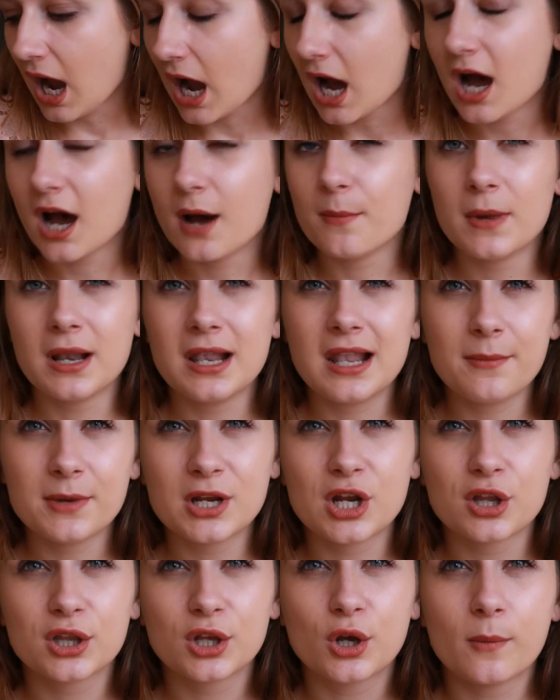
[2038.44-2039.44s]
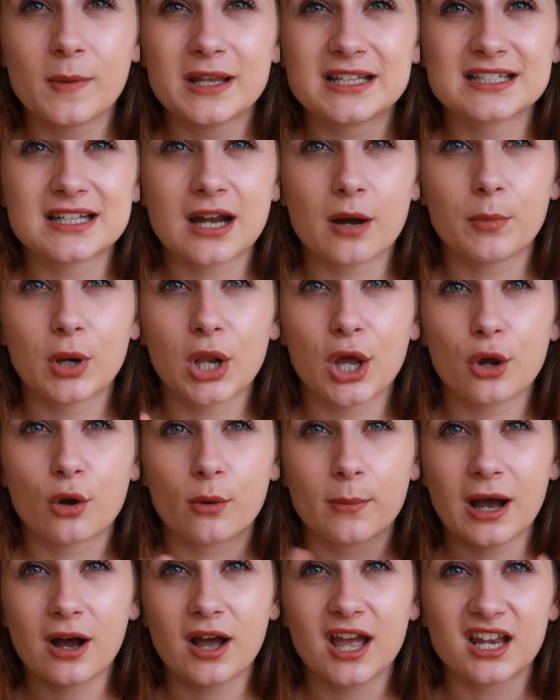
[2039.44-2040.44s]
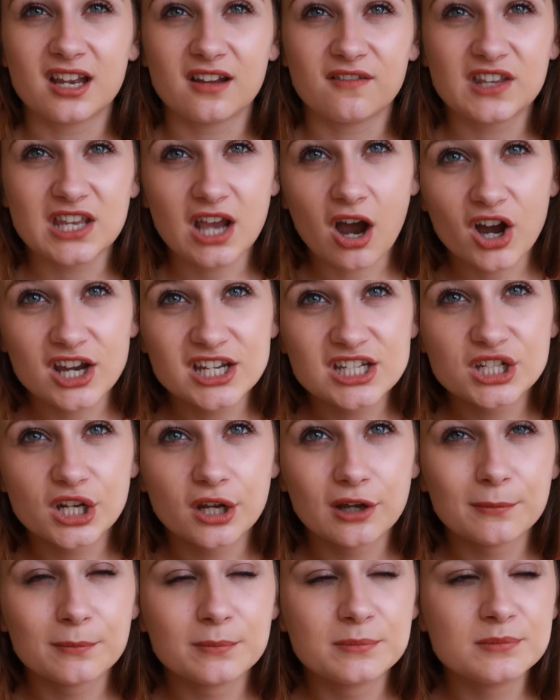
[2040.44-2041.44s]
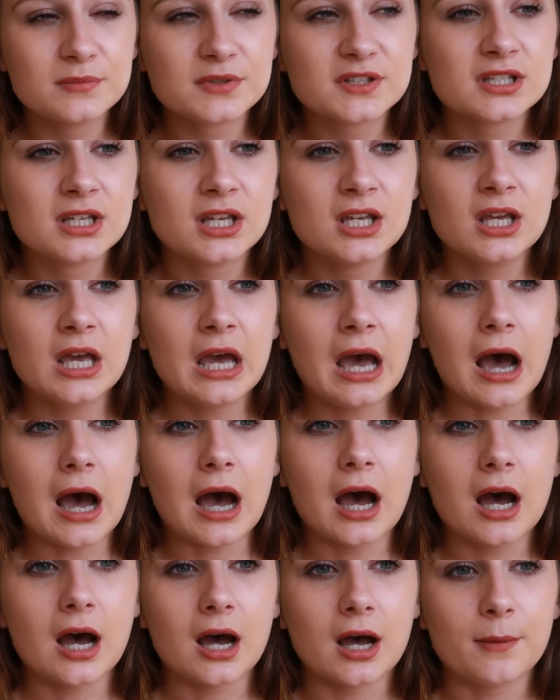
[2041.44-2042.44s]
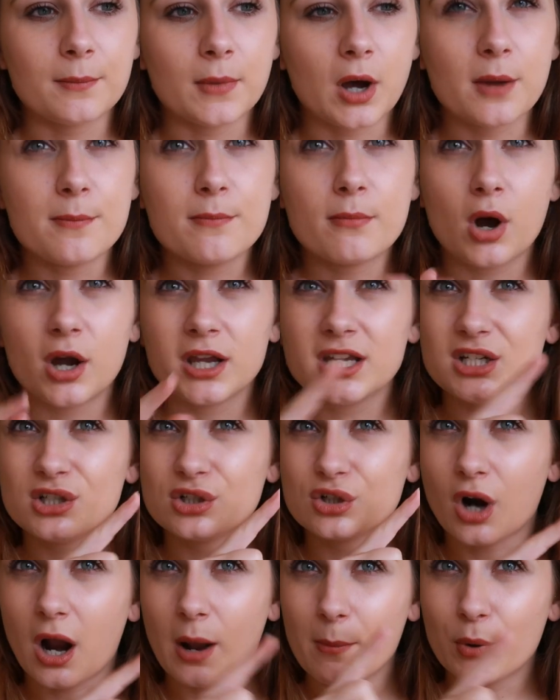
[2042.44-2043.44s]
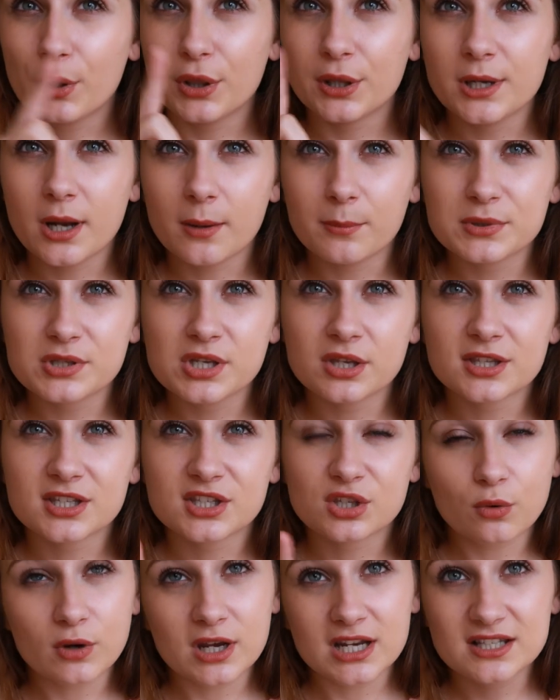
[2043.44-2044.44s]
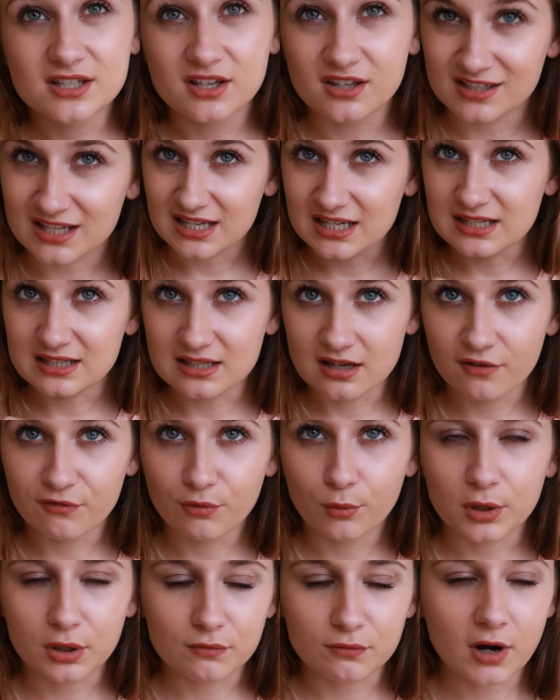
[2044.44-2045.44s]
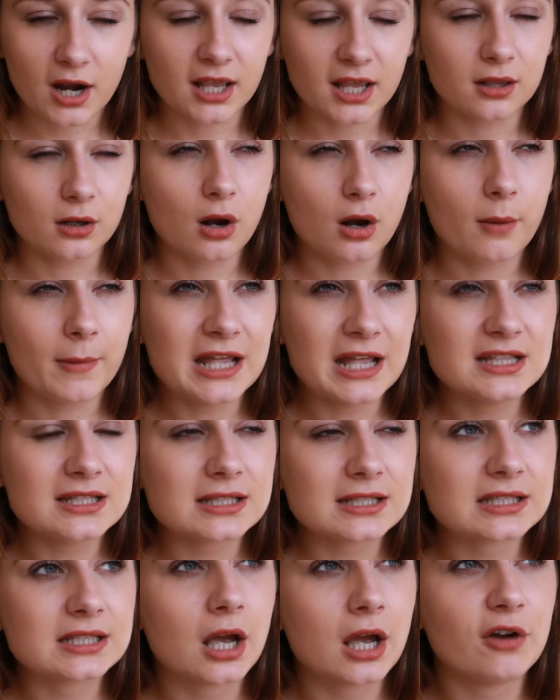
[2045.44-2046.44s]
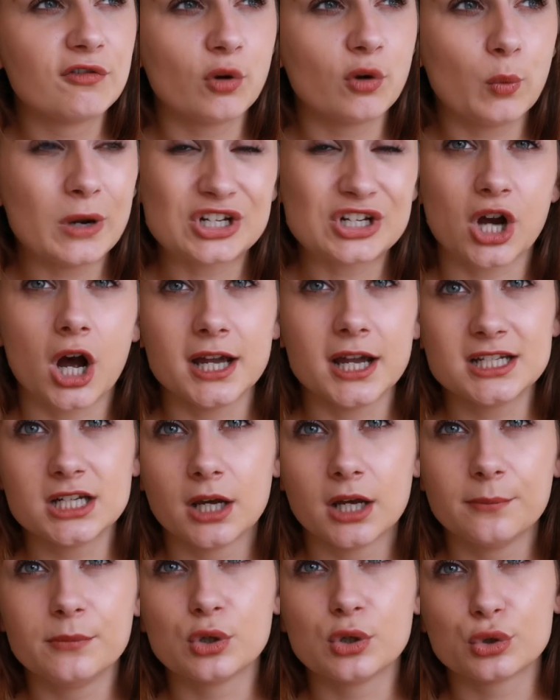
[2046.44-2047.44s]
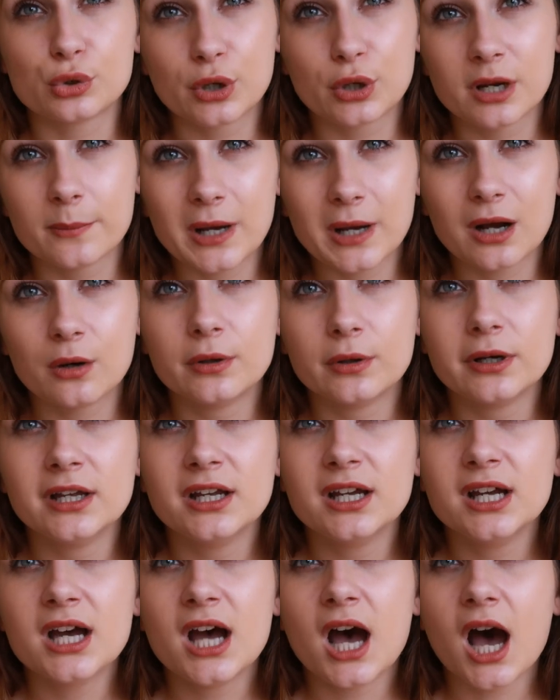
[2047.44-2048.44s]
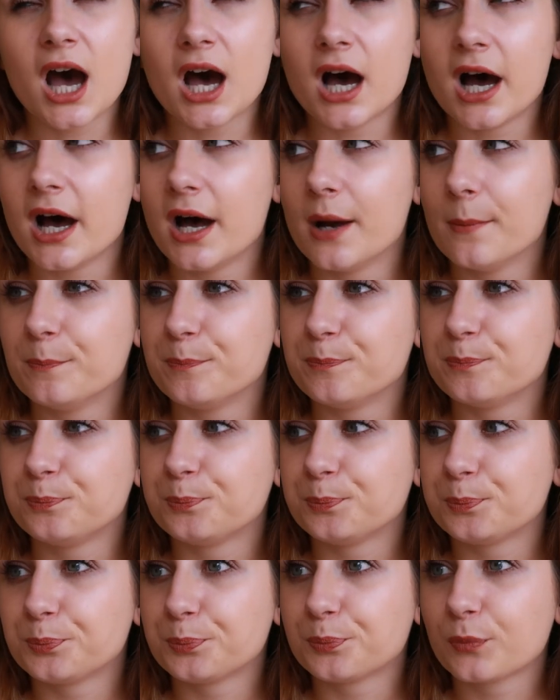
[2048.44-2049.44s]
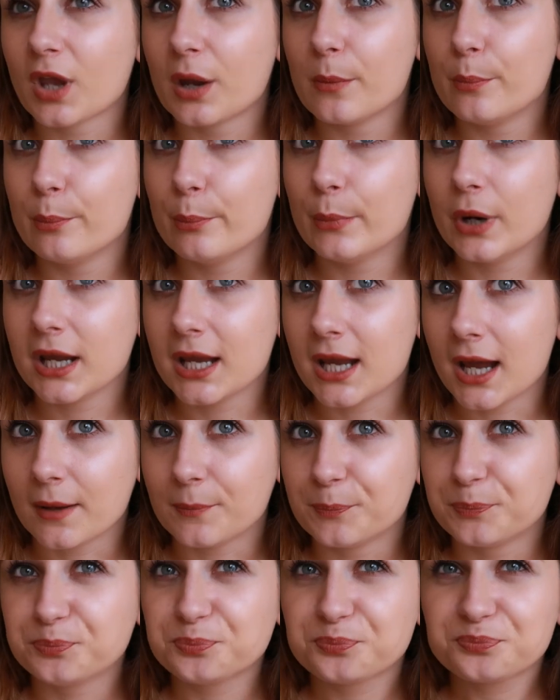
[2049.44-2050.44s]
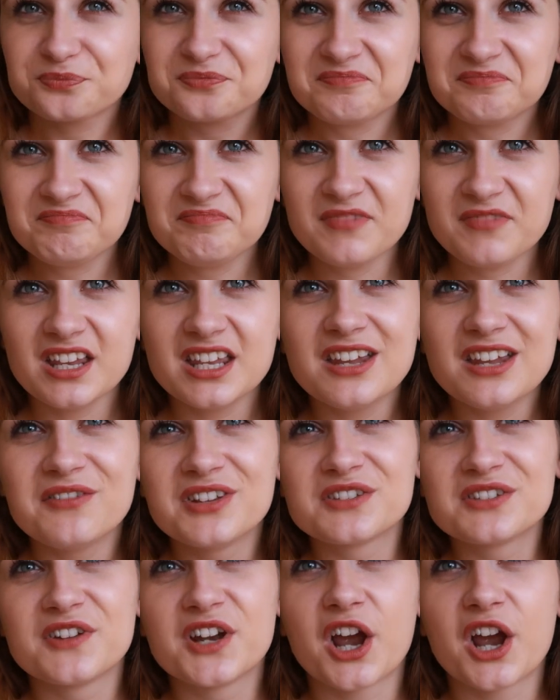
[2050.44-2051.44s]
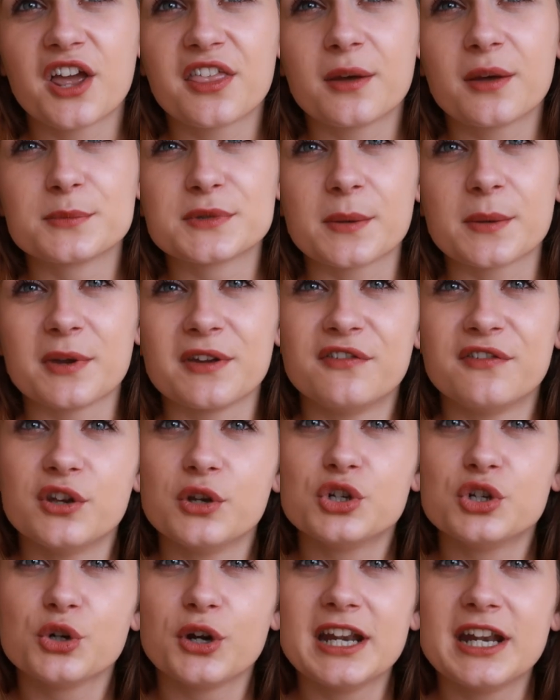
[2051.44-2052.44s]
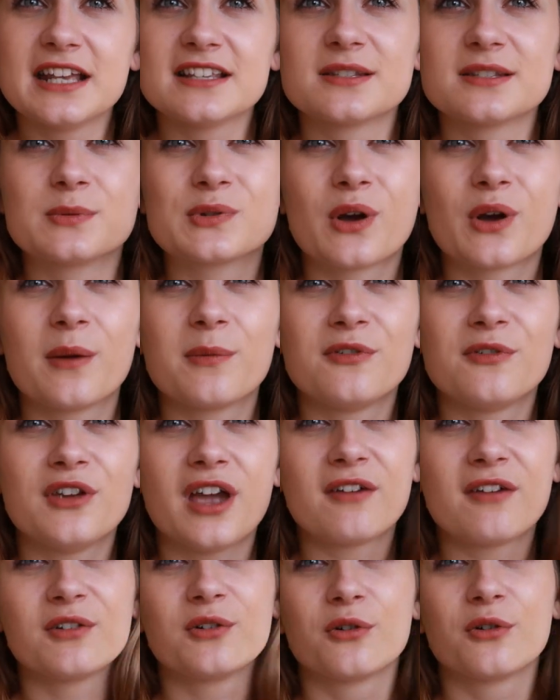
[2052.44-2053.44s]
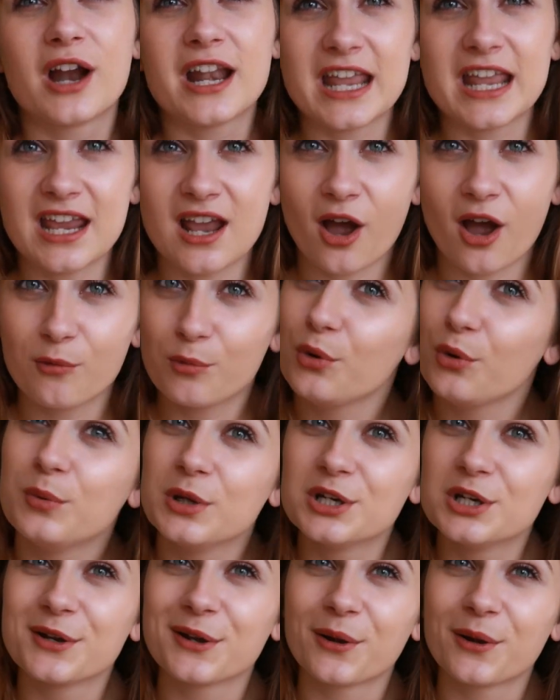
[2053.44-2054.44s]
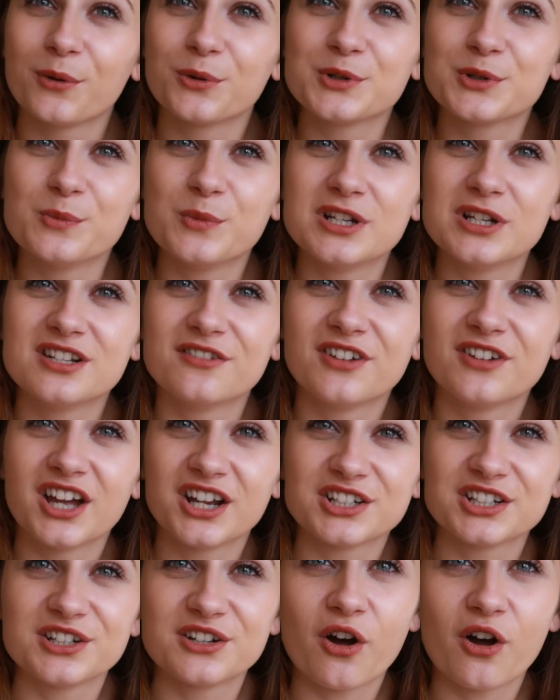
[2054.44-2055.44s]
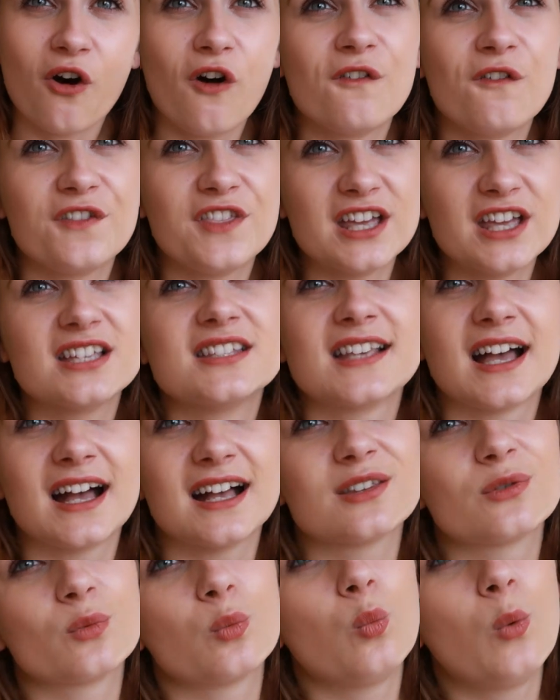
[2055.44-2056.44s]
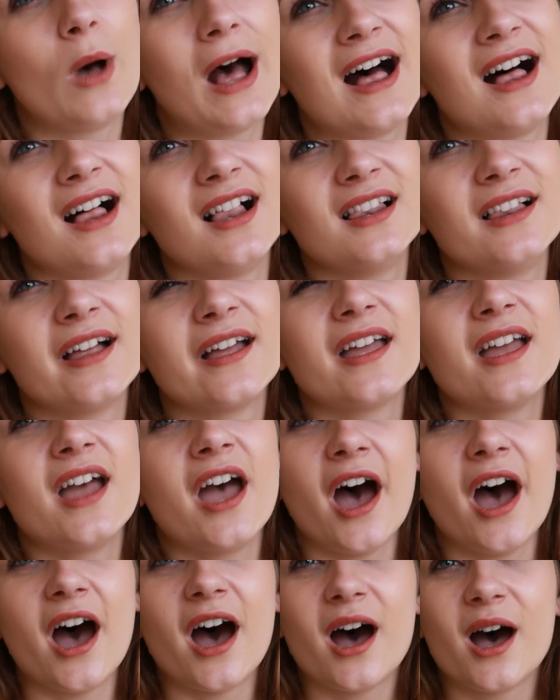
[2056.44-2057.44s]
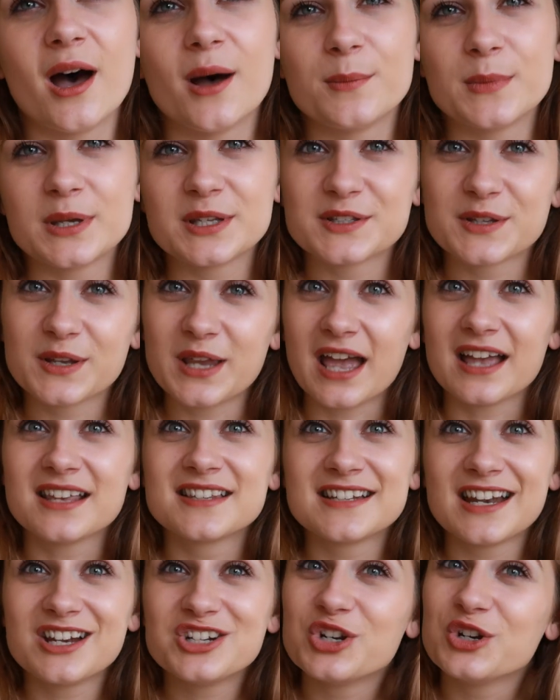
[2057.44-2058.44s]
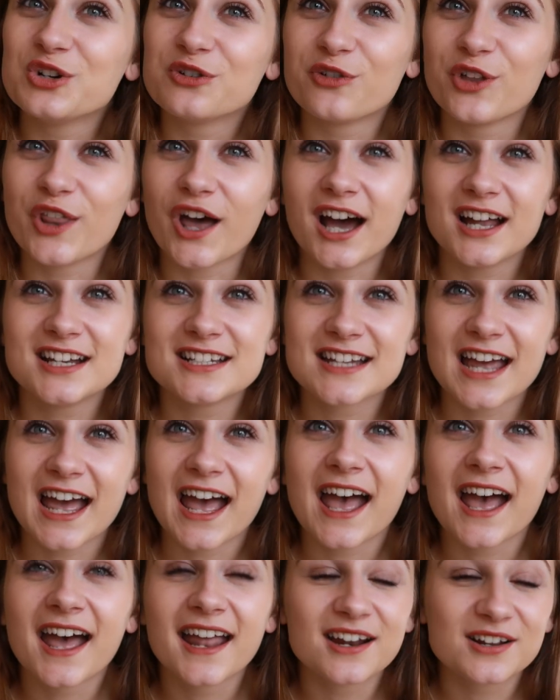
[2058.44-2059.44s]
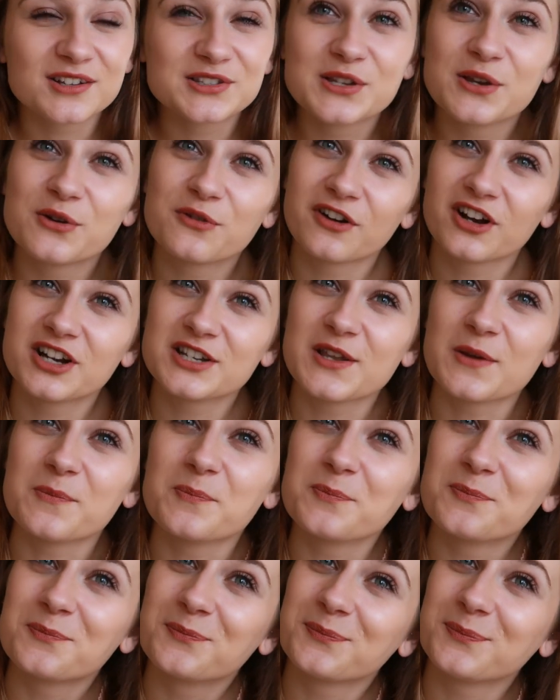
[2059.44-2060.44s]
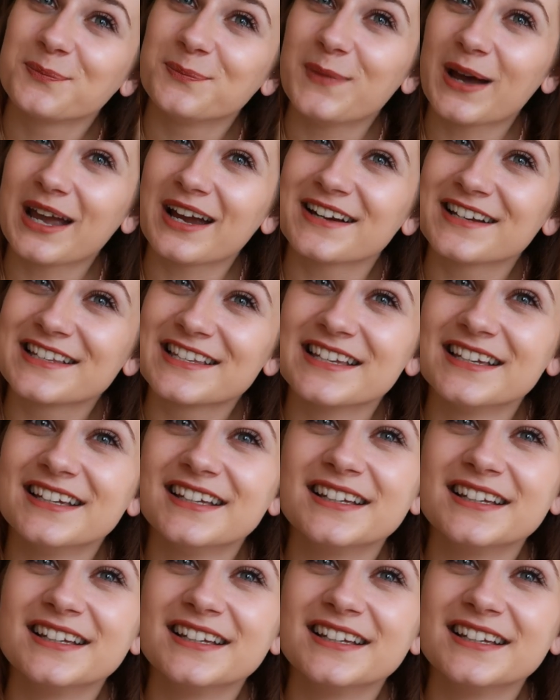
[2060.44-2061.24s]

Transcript: Let me know in the comments down below about any of the items. I might try and put the numbers on the screen so easier for when you're writing the comments for which item you're talking about. But yeah, give this video a thumbs up if you enjoyed it. Subscribe if you haven't already. I will be doing an autumn winter version of this as well. So yeah, stay tuned for that and I'll see you very soon. Bye guys.